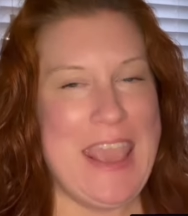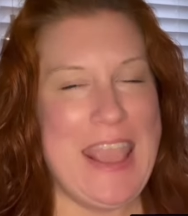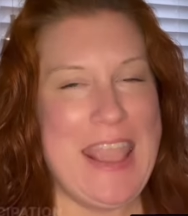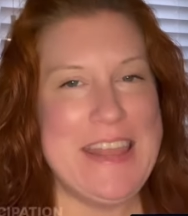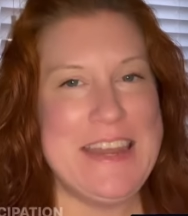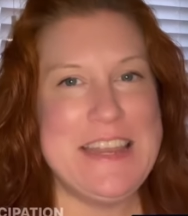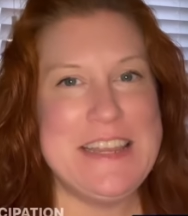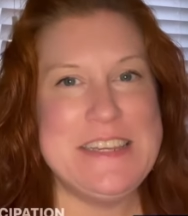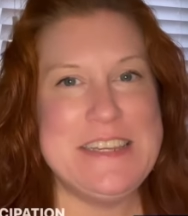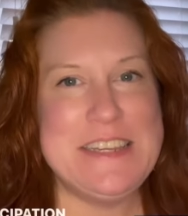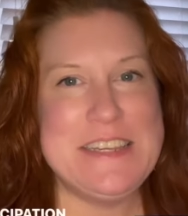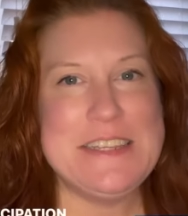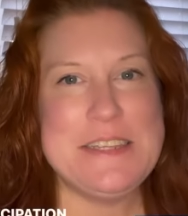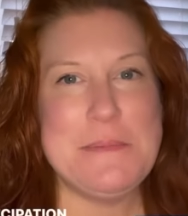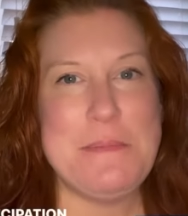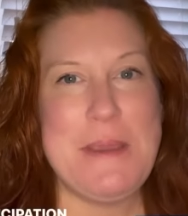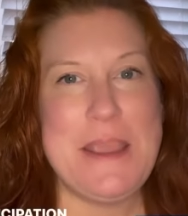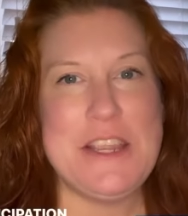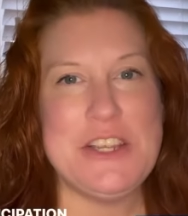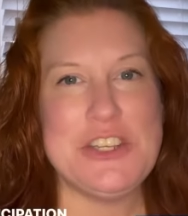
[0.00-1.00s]
In
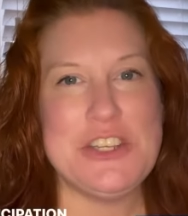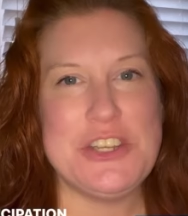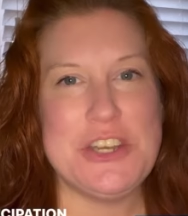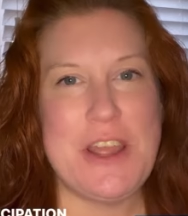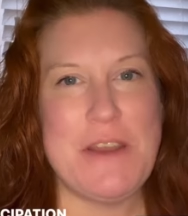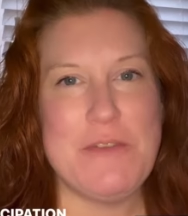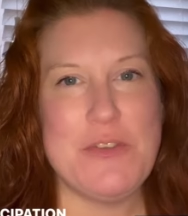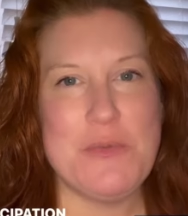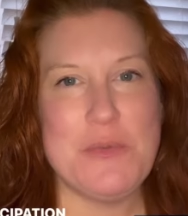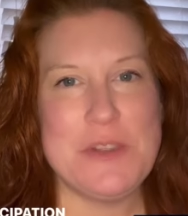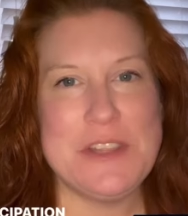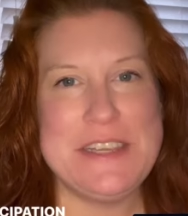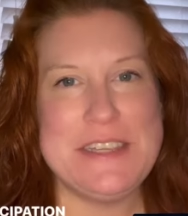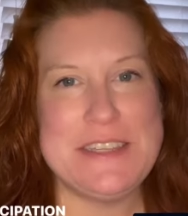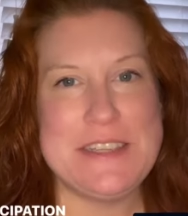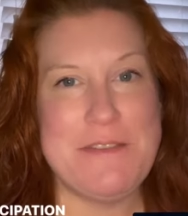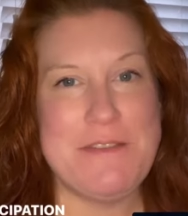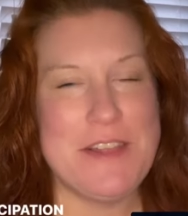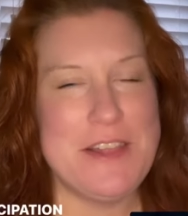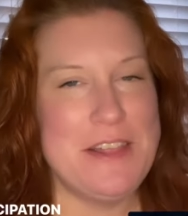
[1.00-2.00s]
anticipation of the release
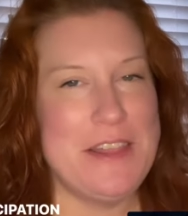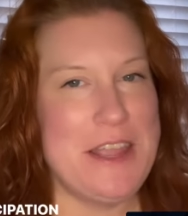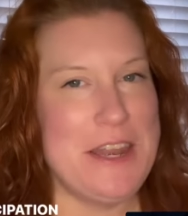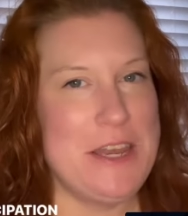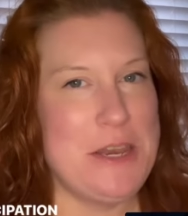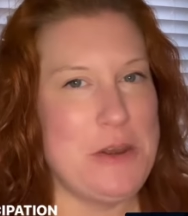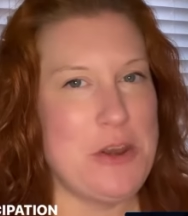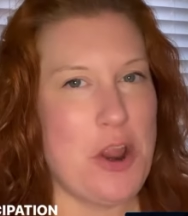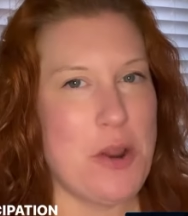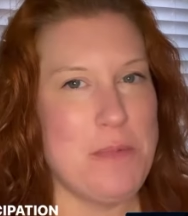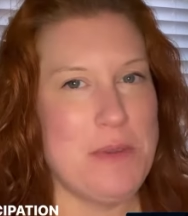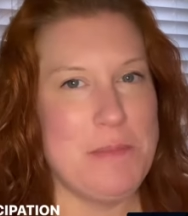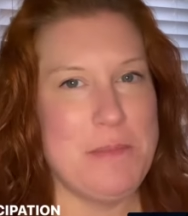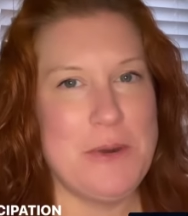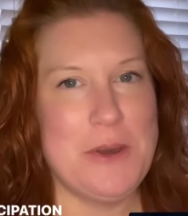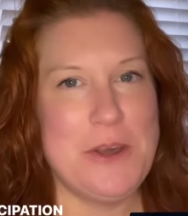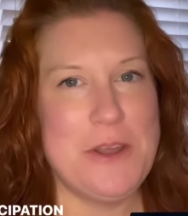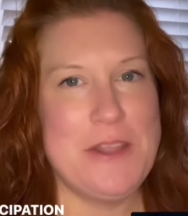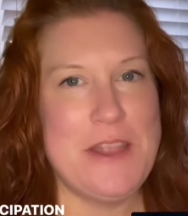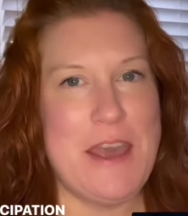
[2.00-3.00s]
of Lady Darby
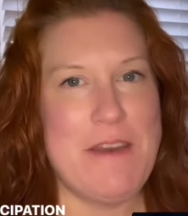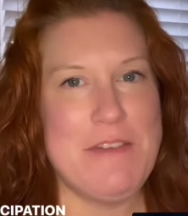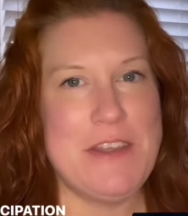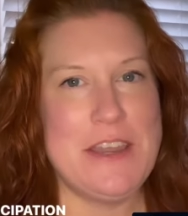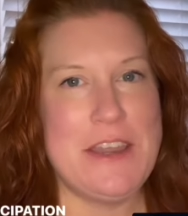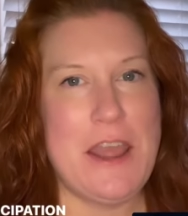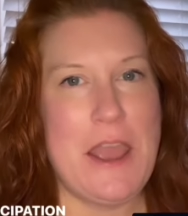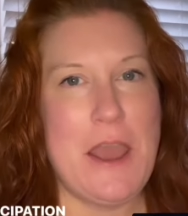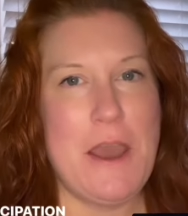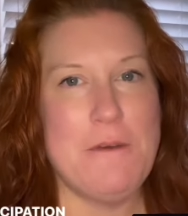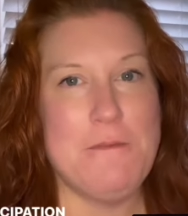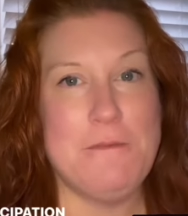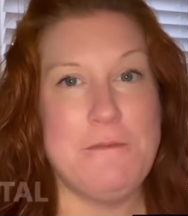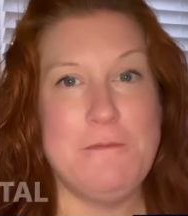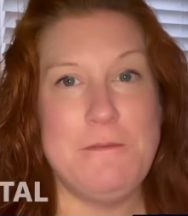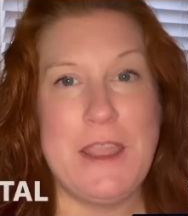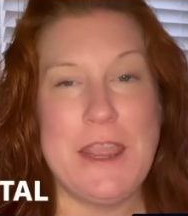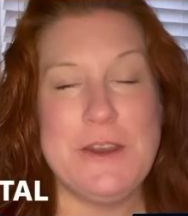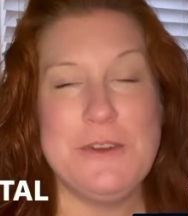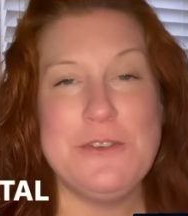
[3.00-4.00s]
Book 11, A
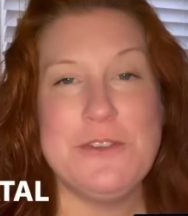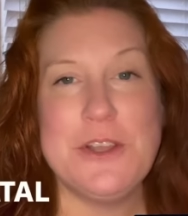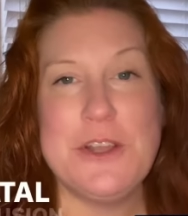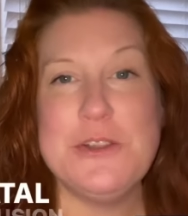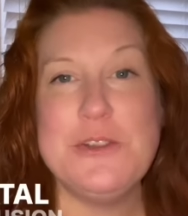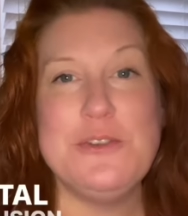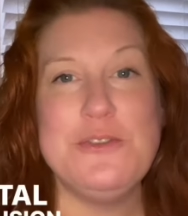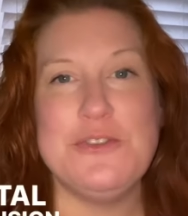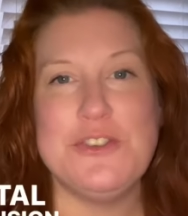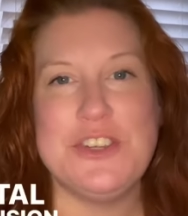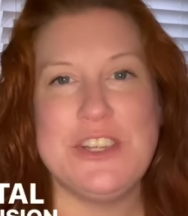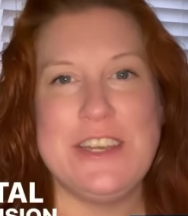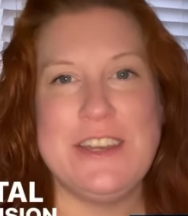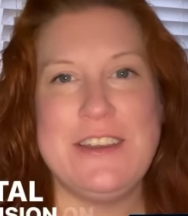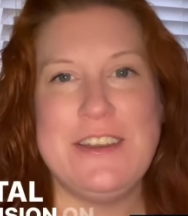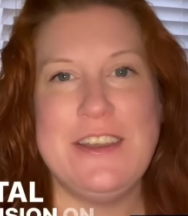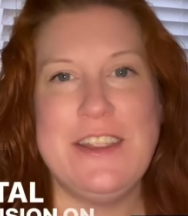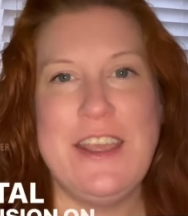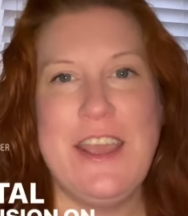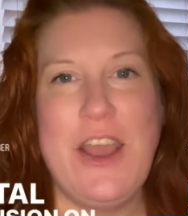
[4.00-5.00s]
Fatal Illusion,
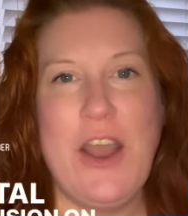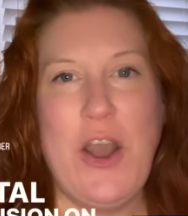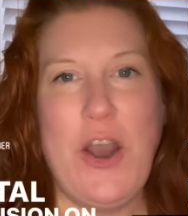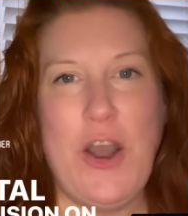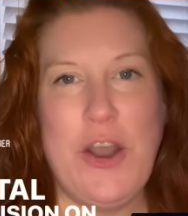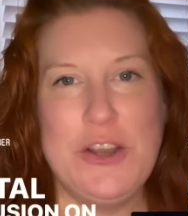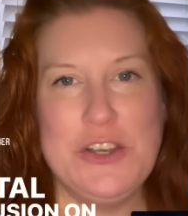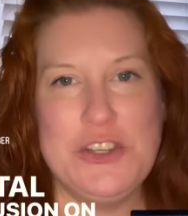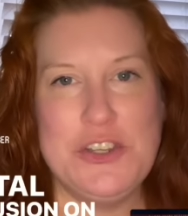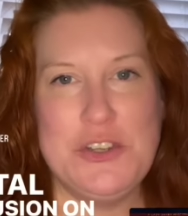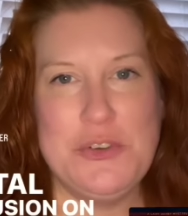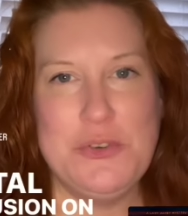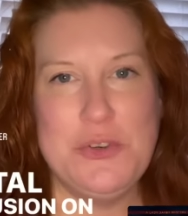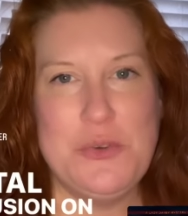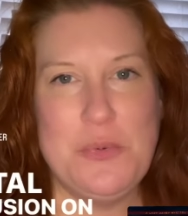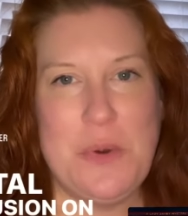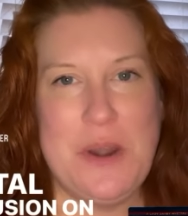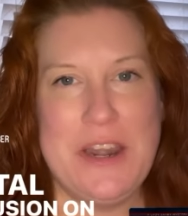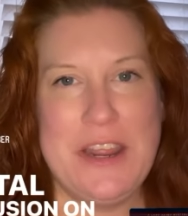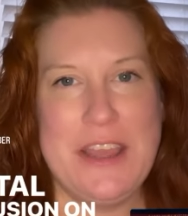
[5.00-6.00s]
on June
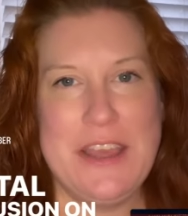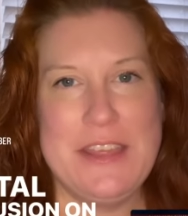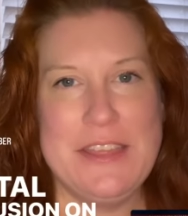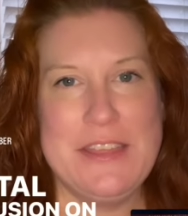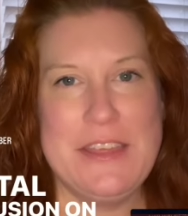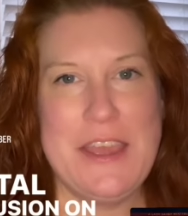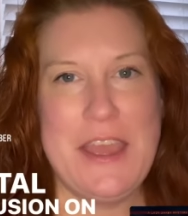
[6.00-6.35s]
20th,